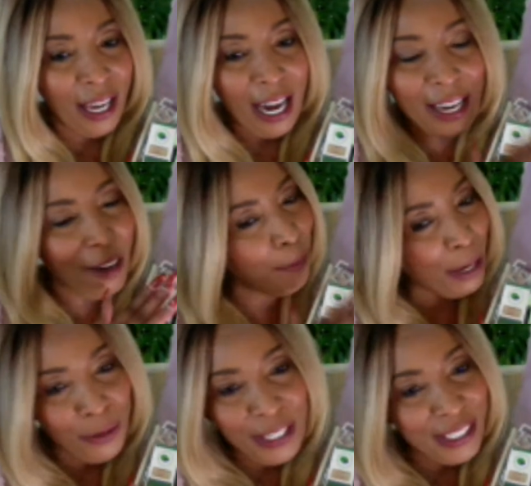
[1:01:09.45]
I have
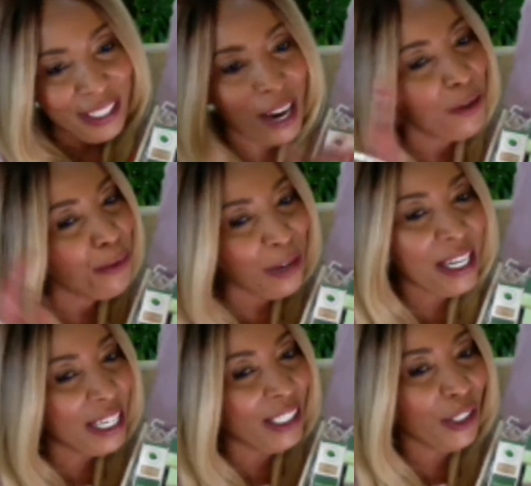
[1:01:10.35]
my reason. I
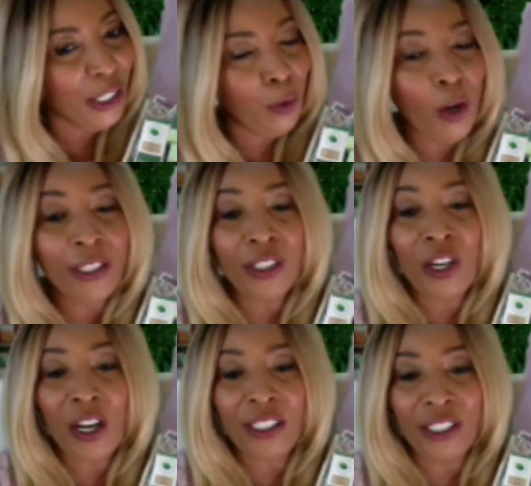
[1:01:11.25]
really and truly want you
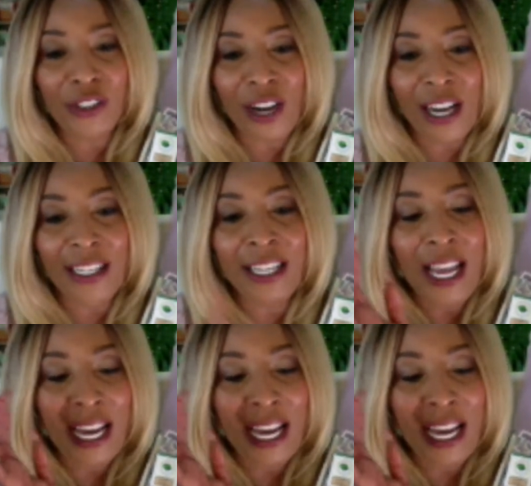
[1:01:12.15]
all to try it.